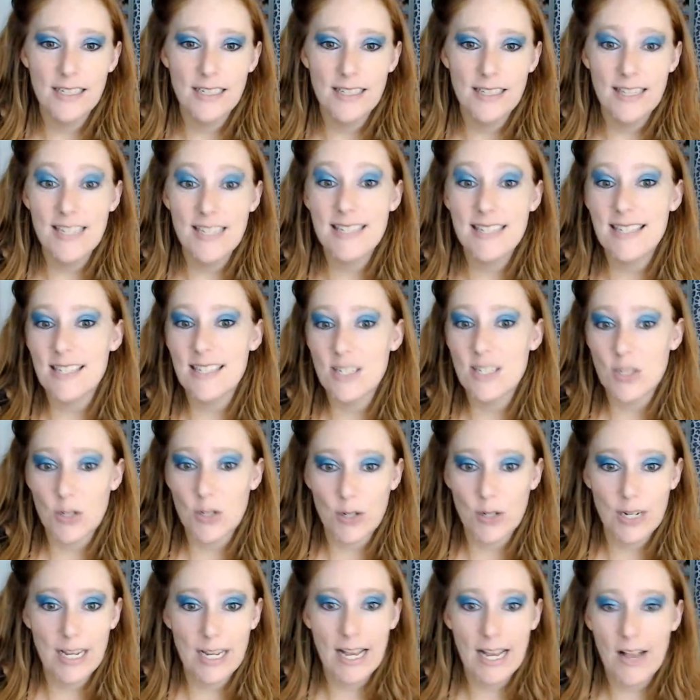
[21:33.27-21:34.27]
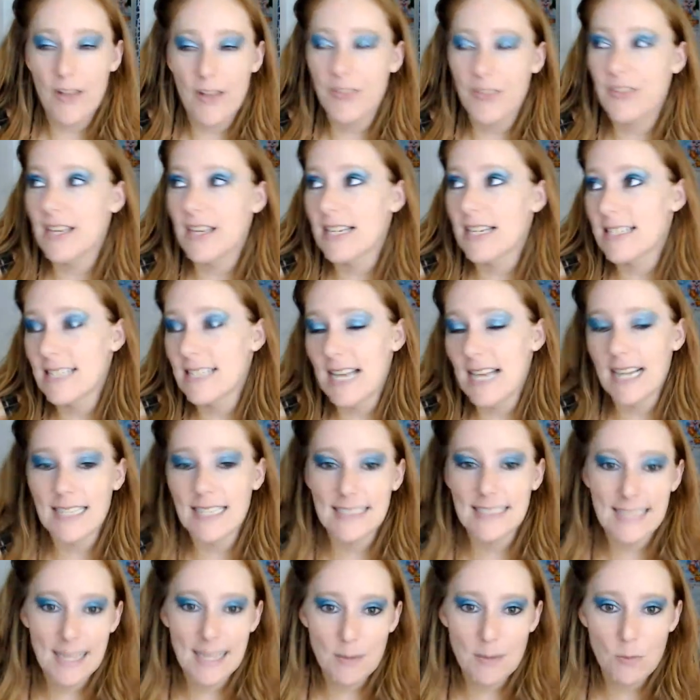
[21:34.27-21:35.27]
this is turning out the exact
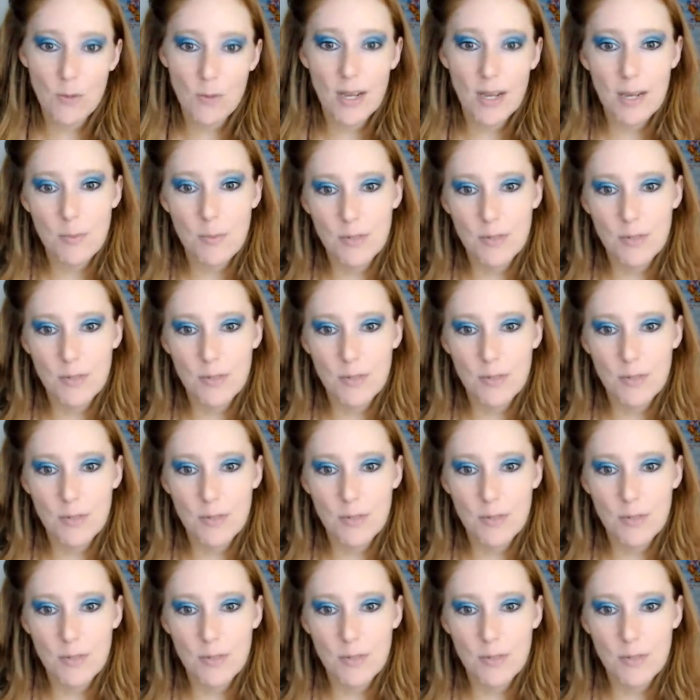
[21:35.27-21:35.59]
same way,